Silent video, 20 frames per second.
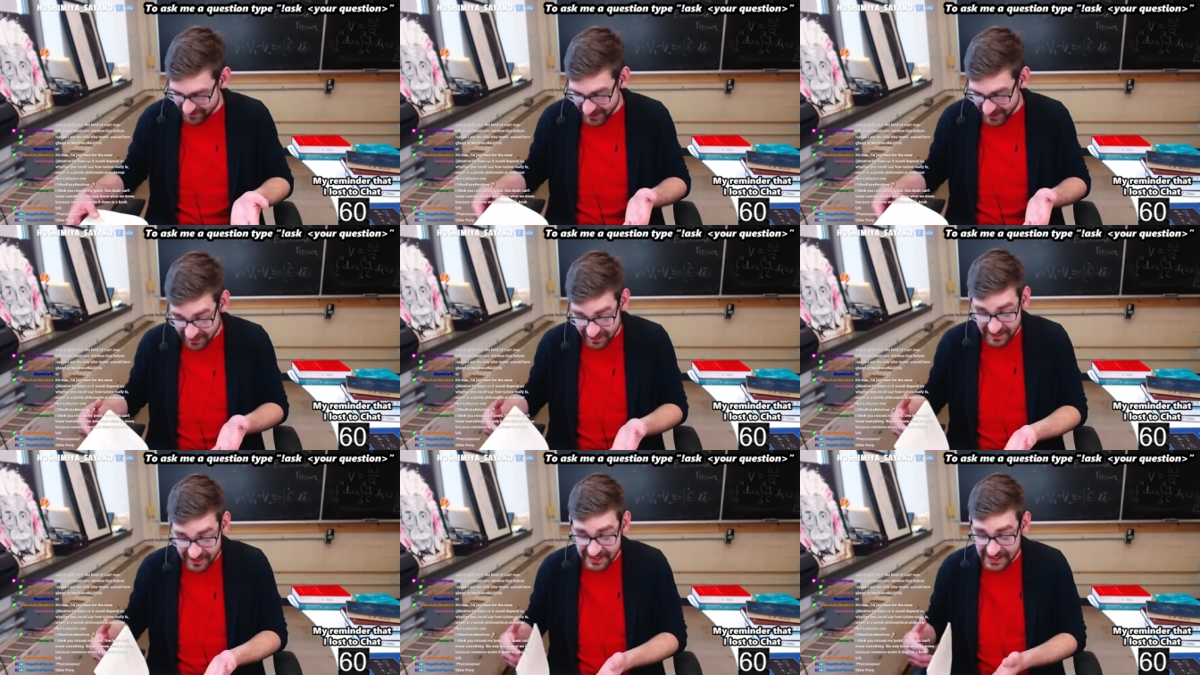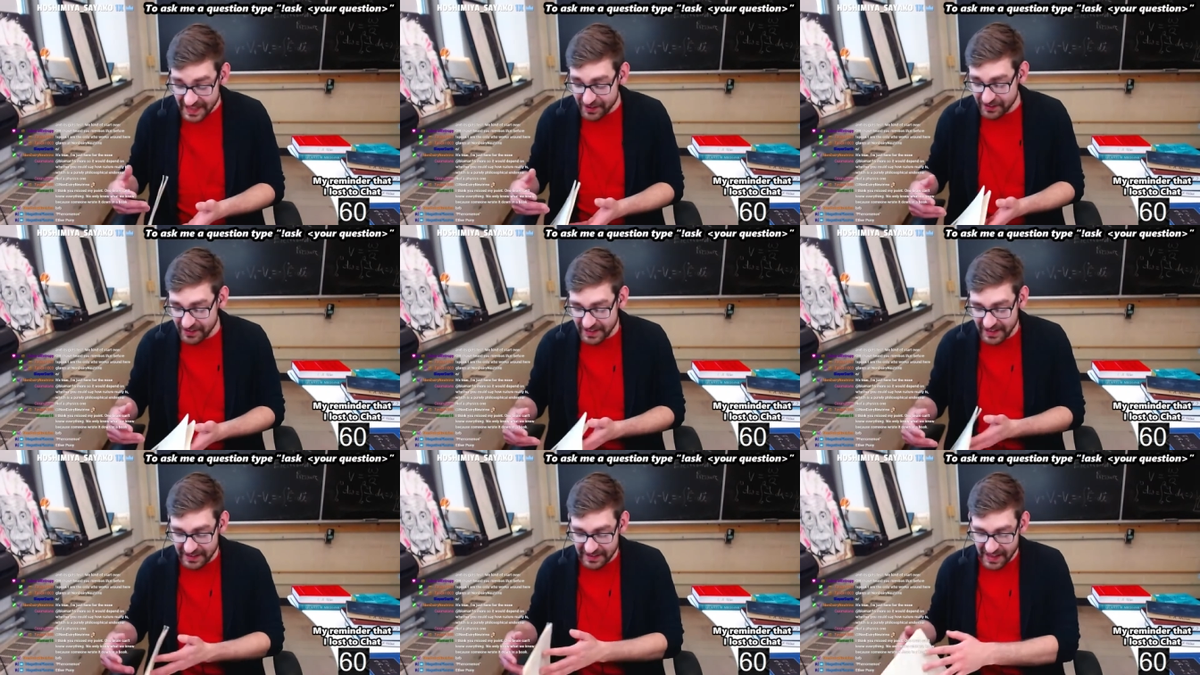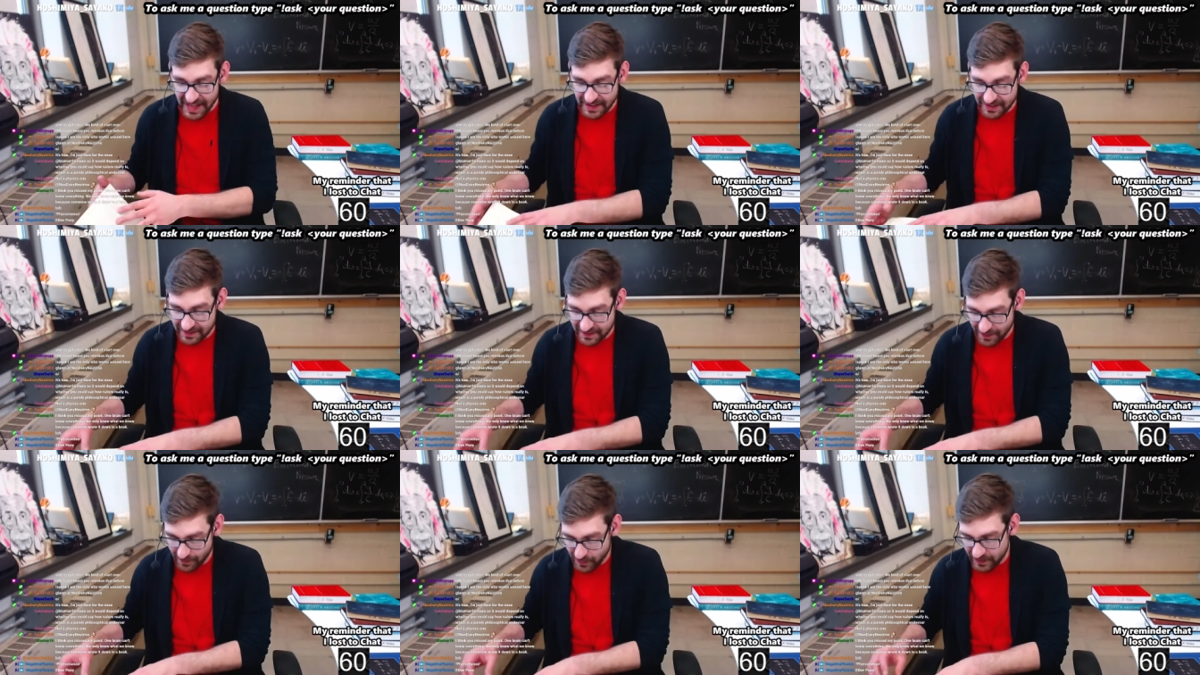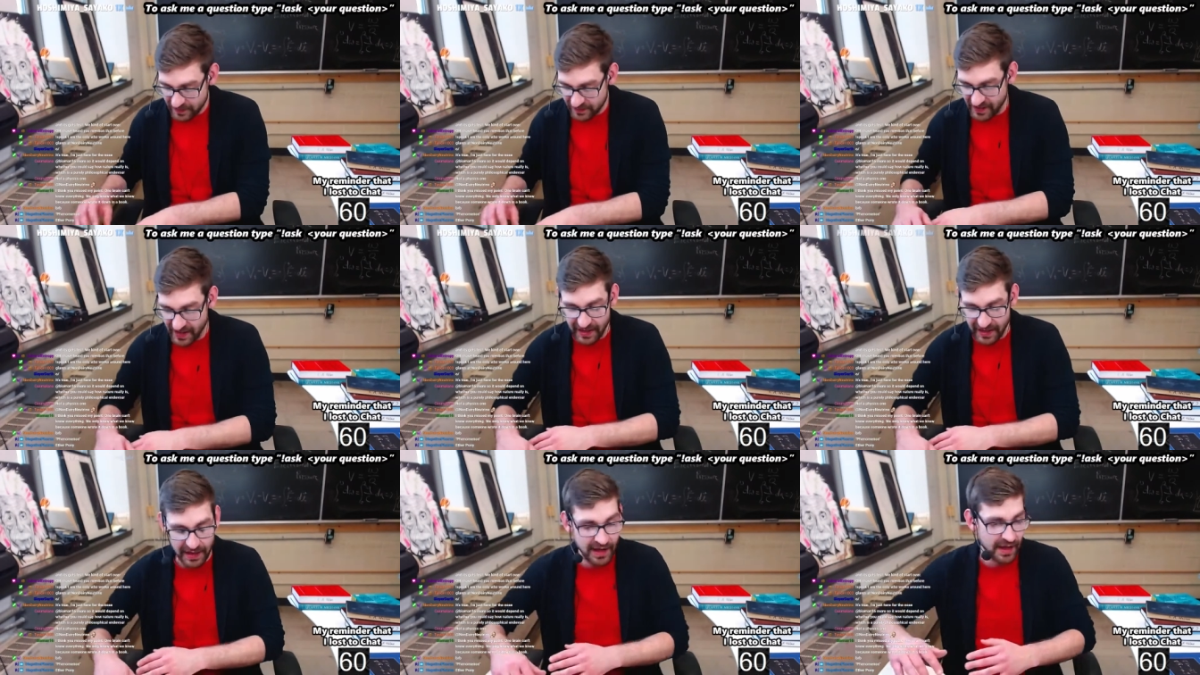it's literally like someone's
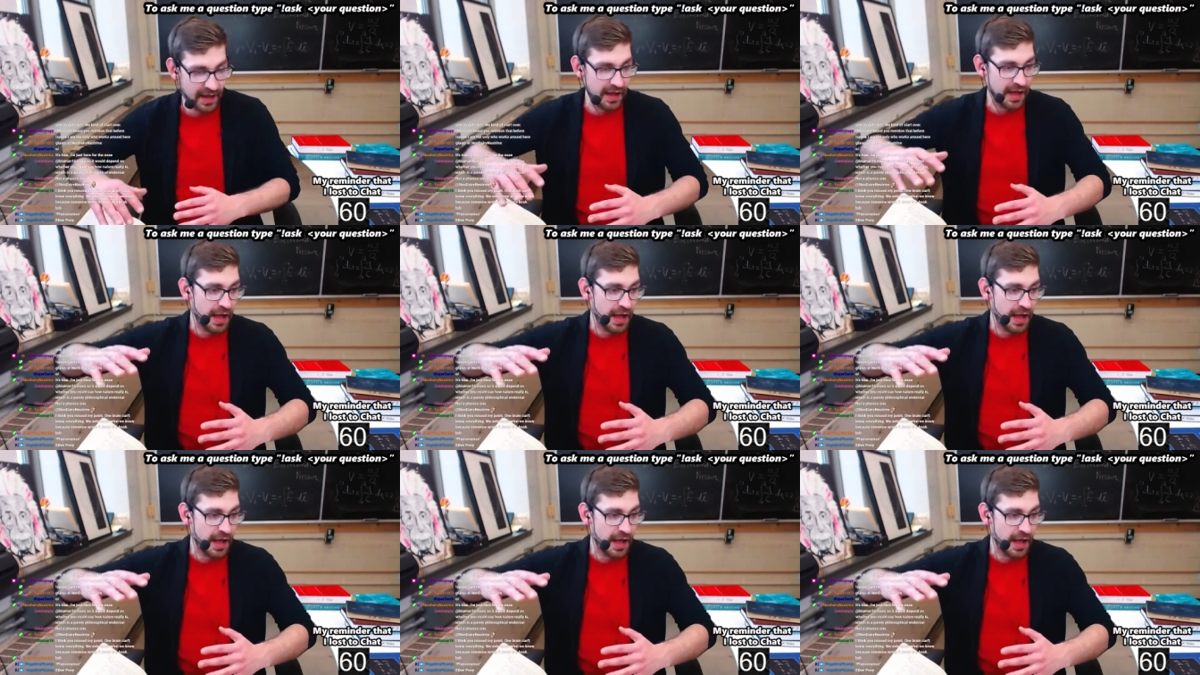like